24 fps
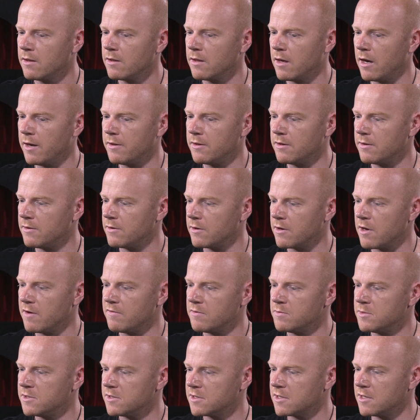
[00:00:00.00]
either the
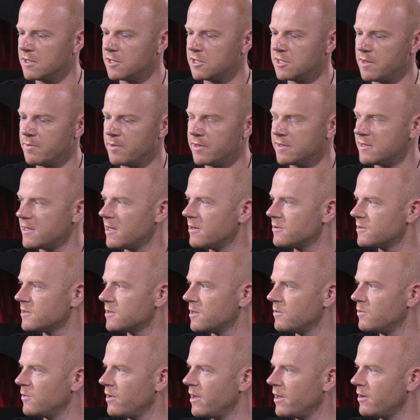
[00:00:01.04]
government's going to ship us out
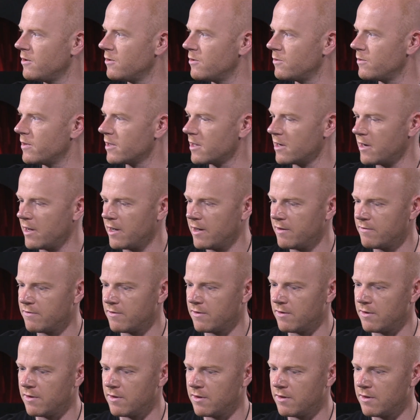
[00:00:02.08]
somewhere or we're going to have
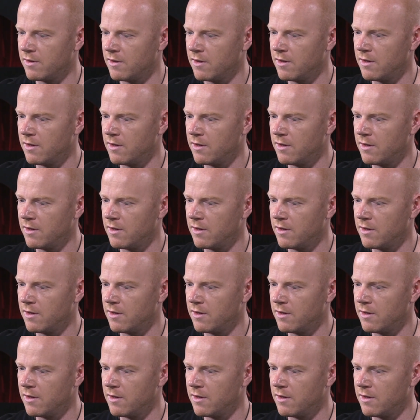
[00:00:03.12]
to...